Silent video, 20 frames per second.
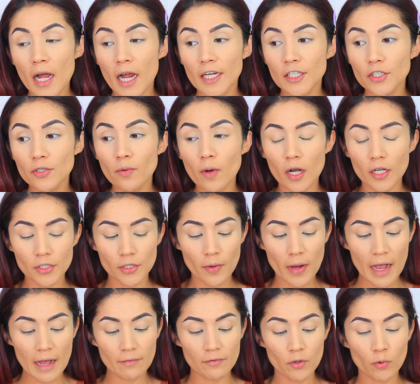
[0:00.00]
I do also
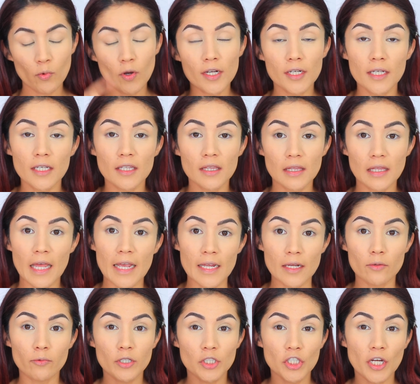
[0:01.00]
have the one in
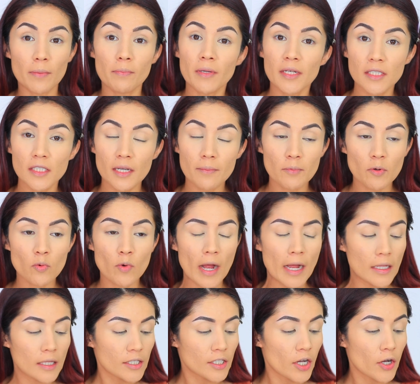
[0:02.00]
light, which I picked up a
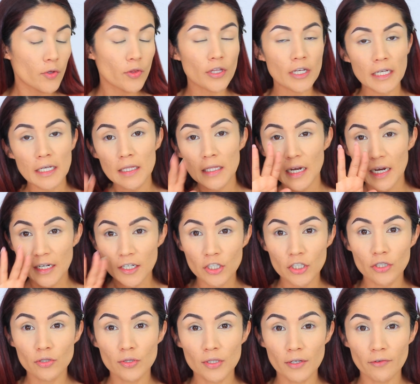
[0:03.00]
while ago thinking that I could
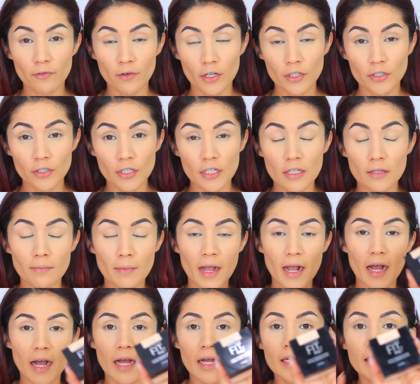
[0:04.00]
use it for underneath my
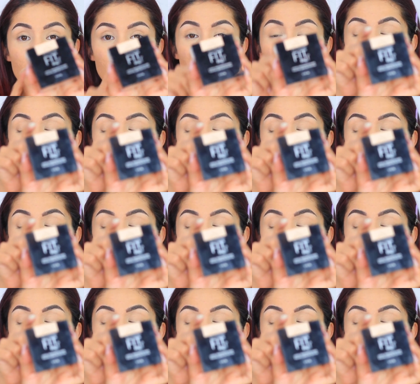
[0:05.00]
eyes.